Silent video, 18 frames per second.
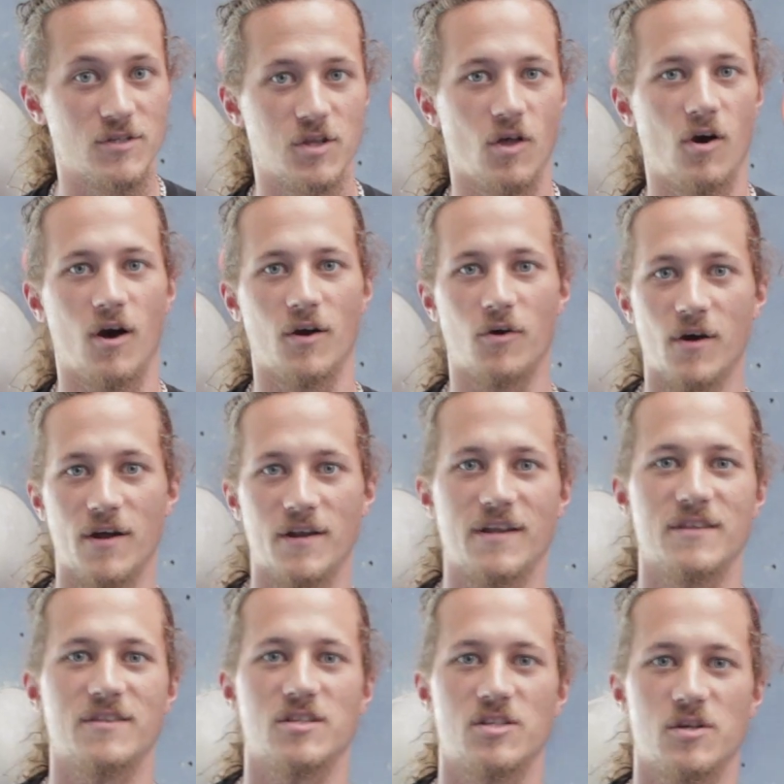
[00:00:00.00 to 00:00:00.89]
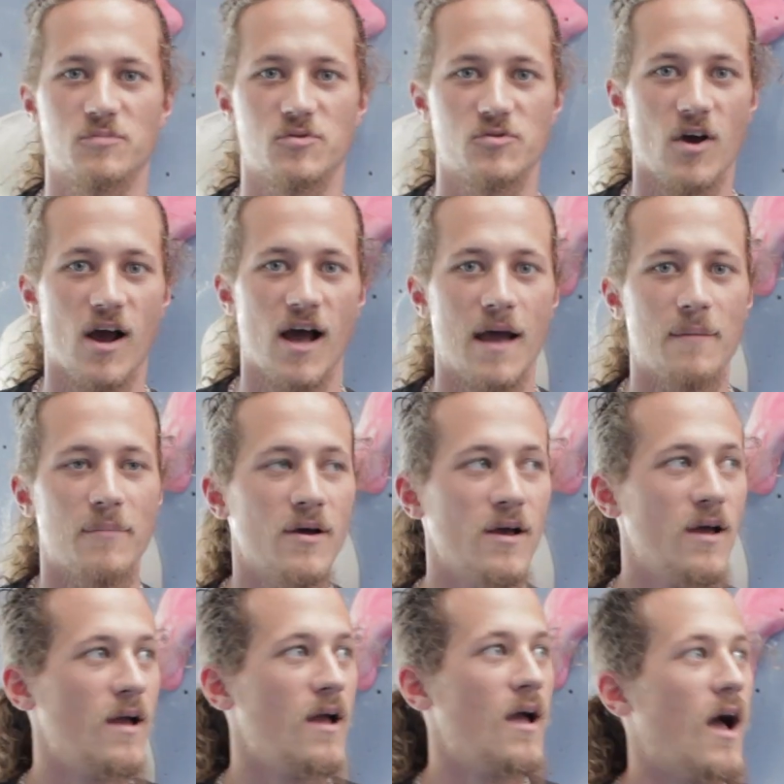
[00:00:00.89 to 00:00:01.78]
long, go ahead and hit the subscribe.
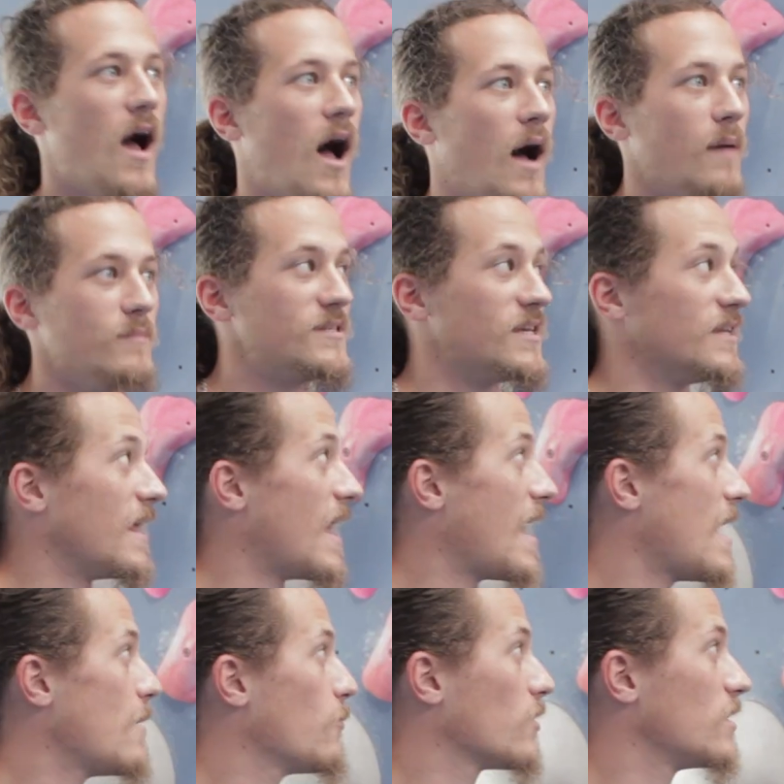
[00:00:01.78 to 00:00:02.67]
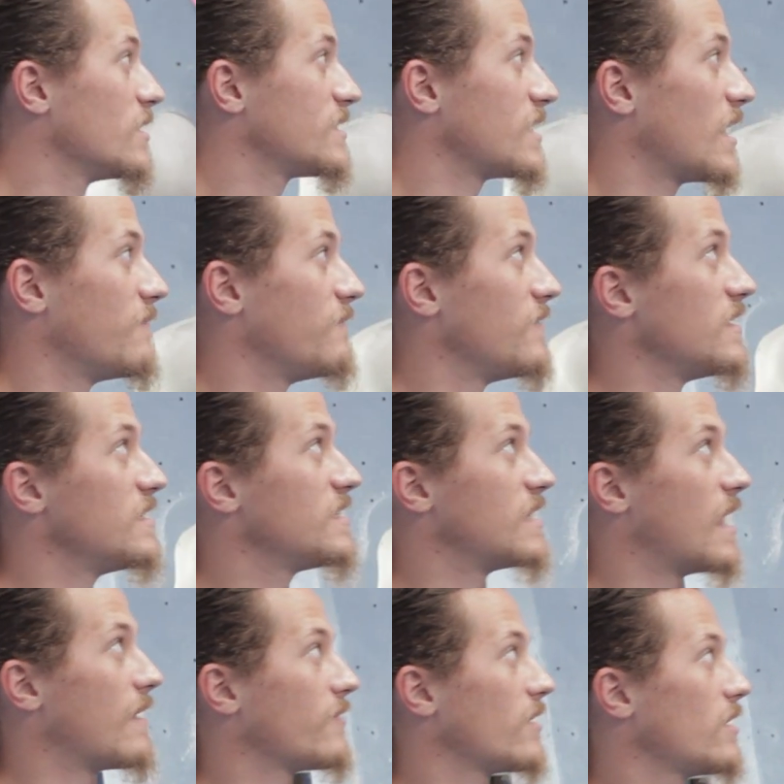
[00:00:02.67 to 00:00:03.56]
Today we're going to set a
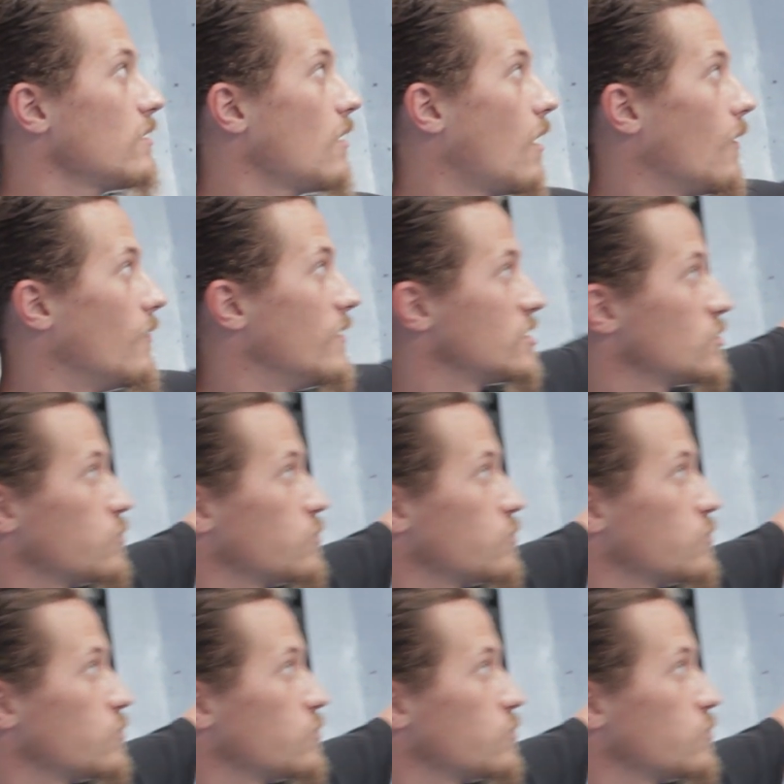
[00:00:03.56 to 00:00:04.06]
V7 on this